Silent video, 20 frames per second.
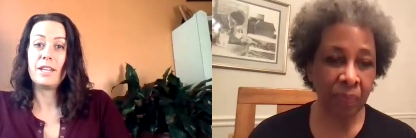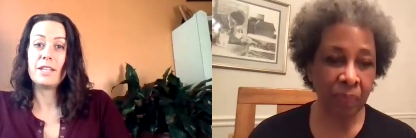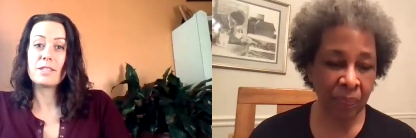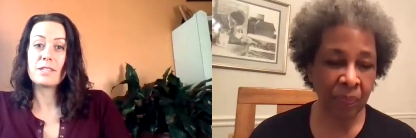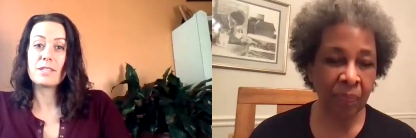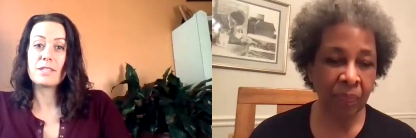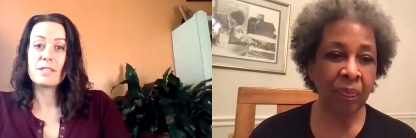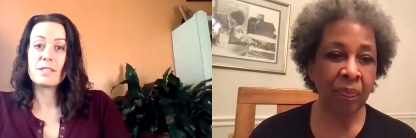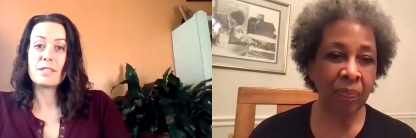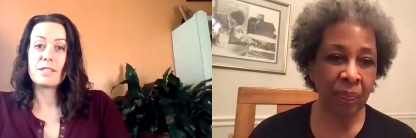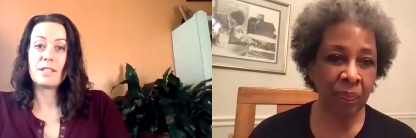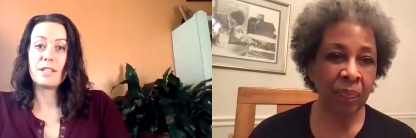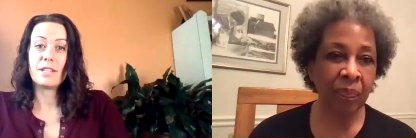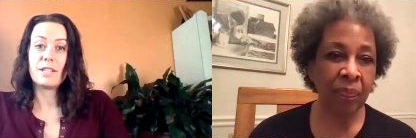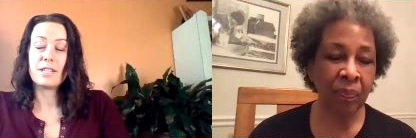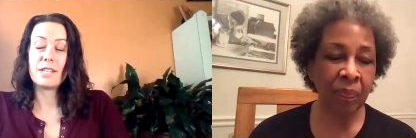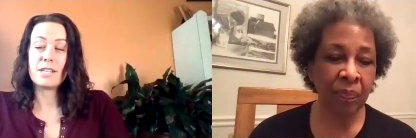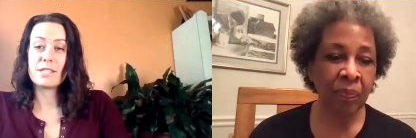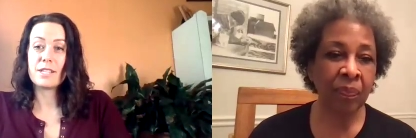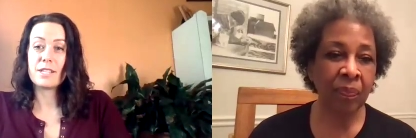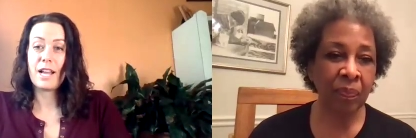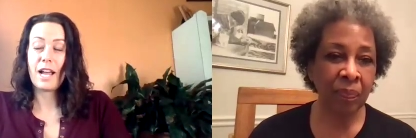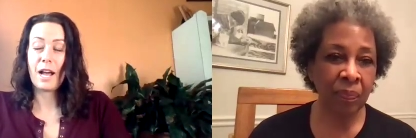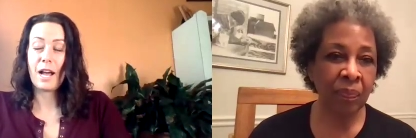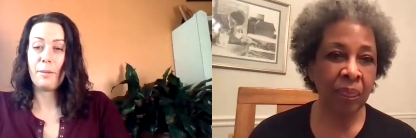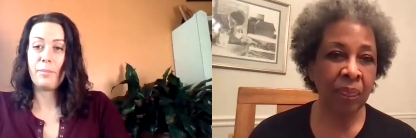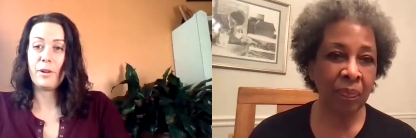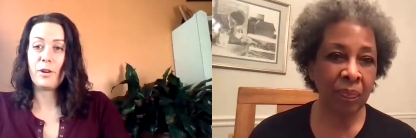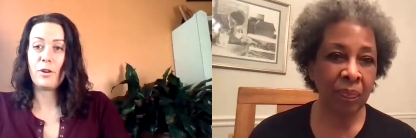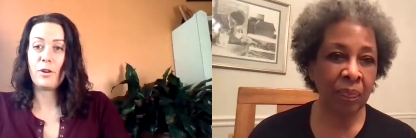Speaker 1: it's doesn't
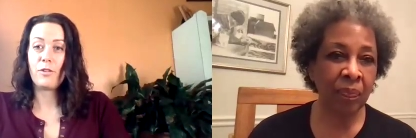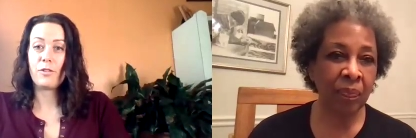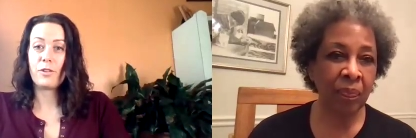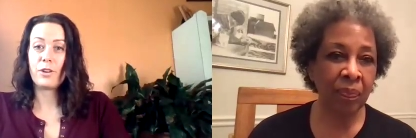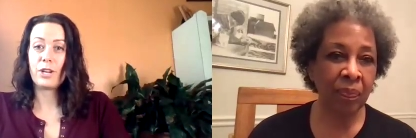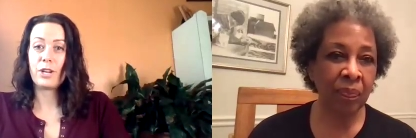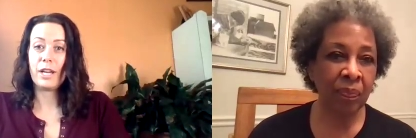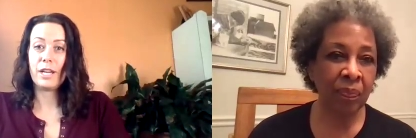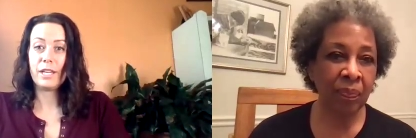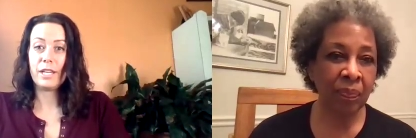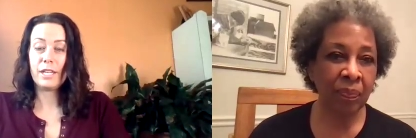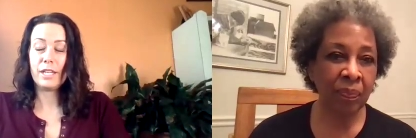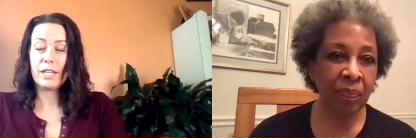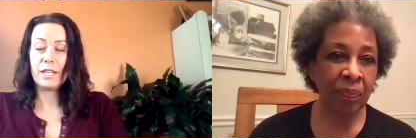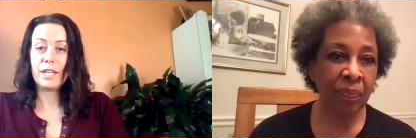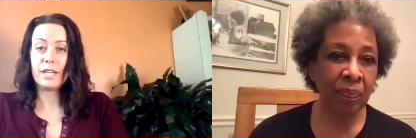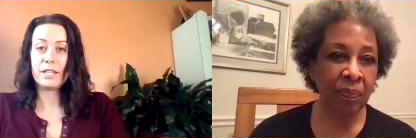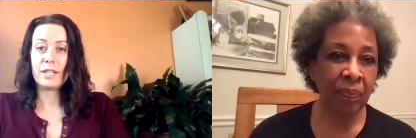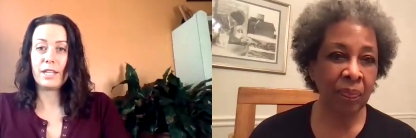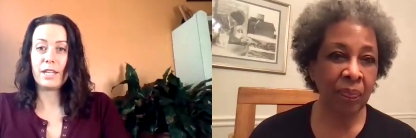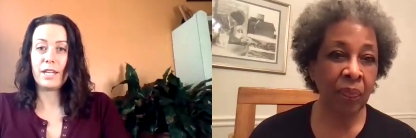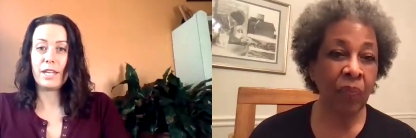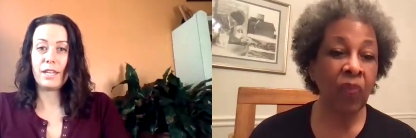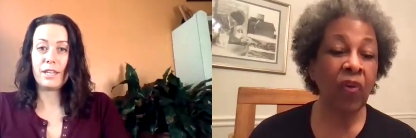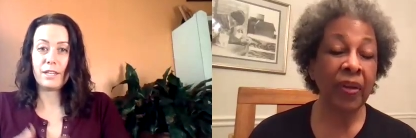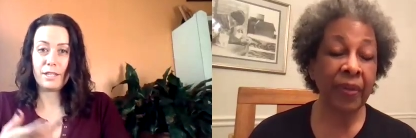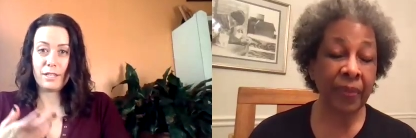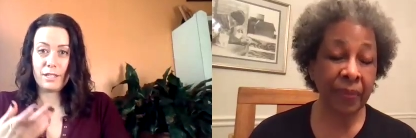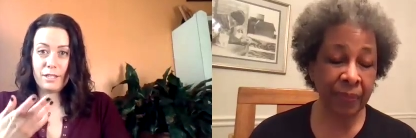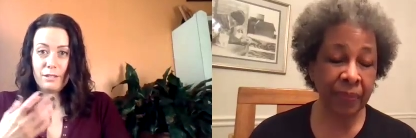happen overnight and
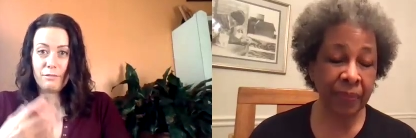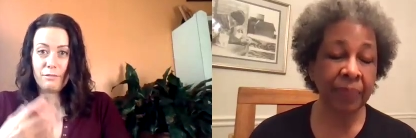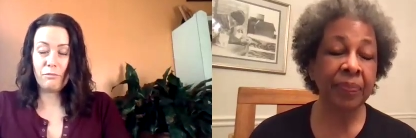like right